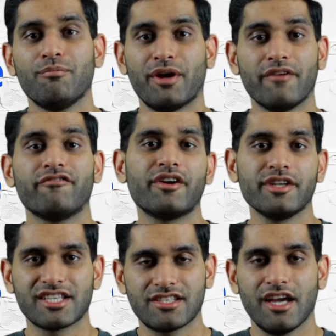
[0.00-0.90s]
but I'm very
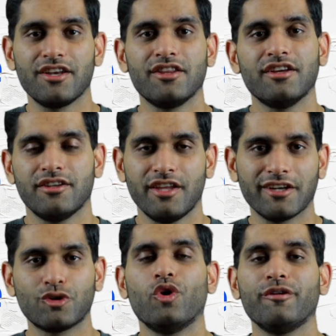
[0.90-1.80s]
excited
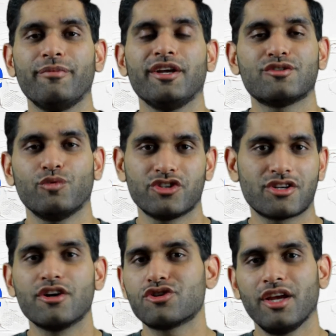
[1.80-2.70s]
that Coinbase would
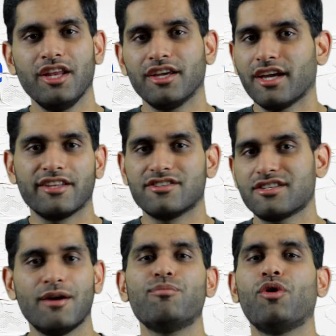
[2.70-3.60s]
start trading at
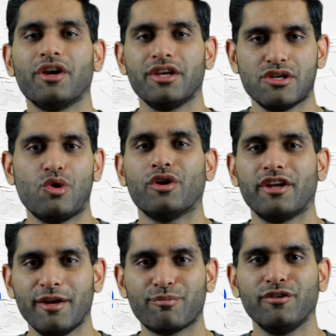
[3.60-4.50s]
some point on
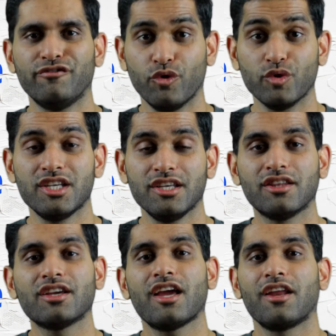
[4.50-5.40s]
April
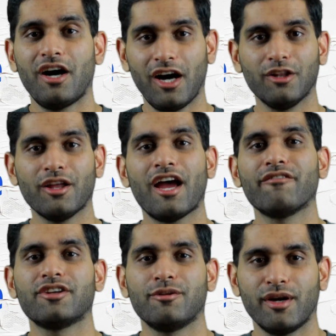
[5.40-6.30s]
14th, and I'll
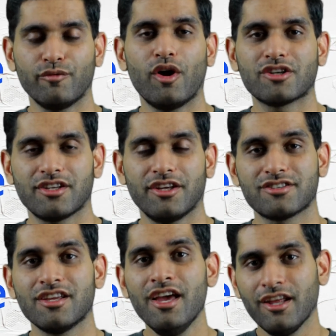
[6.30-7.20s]
have it in my watch
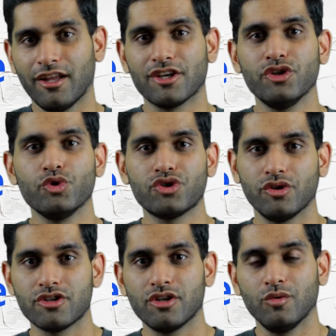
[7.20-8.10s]
list like you
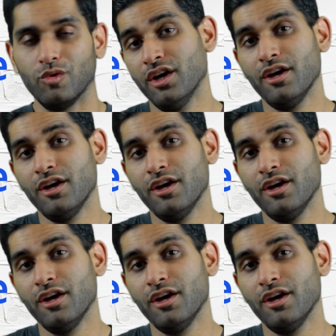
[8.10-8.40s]
should too.